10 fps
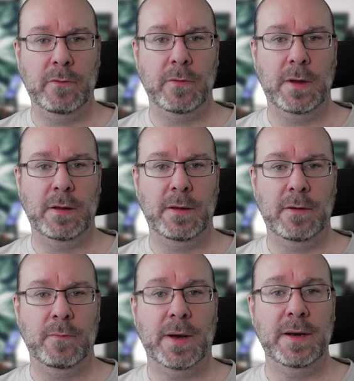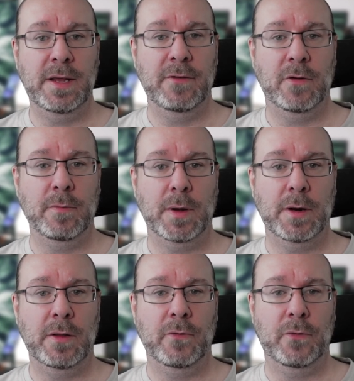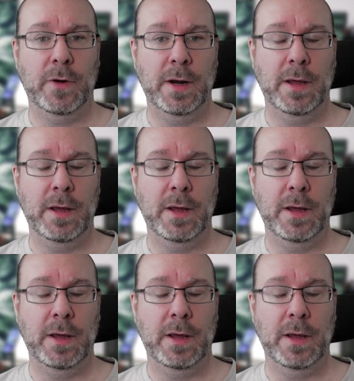It is by default Monday to Friday,